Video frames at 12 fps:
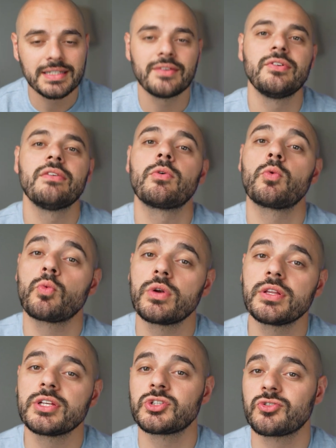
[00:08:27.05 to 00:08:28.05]
if you have a
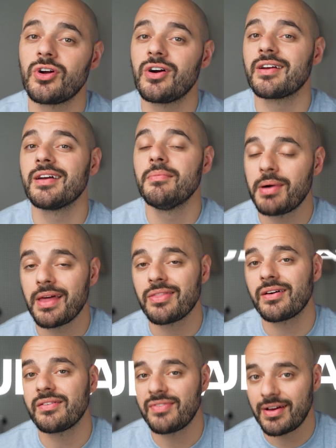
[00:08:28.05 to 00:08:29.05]
really strong
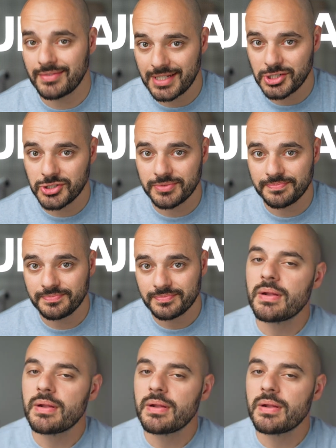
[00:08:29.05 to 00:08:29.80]
Python foundation.